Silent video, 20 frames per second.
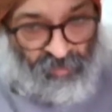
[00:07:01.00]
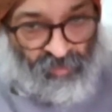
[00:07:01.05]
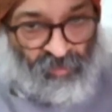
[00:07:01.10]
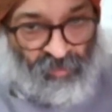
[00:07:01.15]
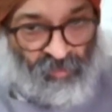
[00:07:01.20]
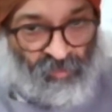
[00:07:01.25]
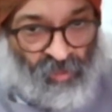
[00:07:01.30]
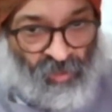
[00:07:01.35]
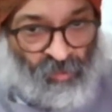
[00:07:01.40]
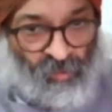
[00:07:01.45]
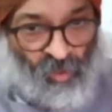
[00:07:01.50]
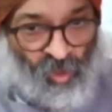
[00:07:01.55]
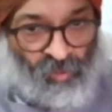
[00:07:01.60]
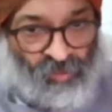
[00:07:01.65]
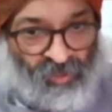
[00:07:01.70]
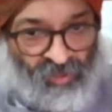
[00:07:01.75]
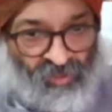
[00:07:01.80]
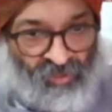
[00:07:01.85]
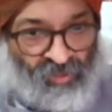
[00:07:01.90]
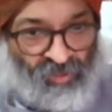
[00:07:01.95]
my
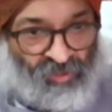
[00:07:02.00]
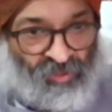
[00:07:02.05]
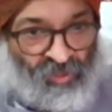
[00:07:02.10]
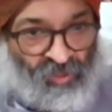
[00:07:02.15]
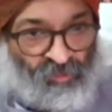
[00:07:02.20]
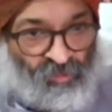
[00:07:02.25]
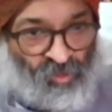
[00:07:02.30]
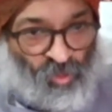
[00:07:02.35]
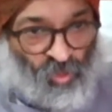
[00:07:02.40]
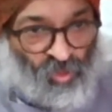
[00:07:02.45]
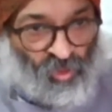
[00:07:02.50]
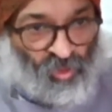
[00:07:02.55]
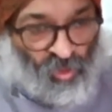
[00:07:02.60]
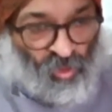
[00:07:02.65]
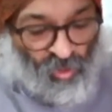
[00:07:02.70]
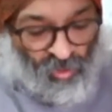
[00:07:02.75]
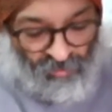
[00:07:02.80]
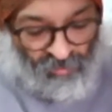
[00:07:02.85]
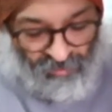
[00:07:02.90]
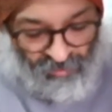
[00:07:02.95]
bobbin just keeps going
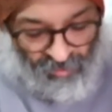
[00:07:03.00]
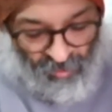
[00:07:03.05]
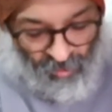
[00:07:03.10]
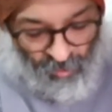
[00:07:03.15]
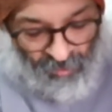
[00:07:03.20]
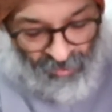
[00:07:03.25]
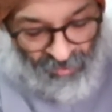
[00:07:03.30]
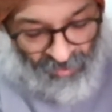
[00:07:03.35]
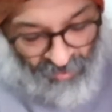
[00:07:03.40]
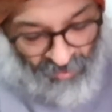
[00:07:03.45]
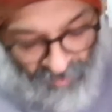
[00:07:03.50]
on for a while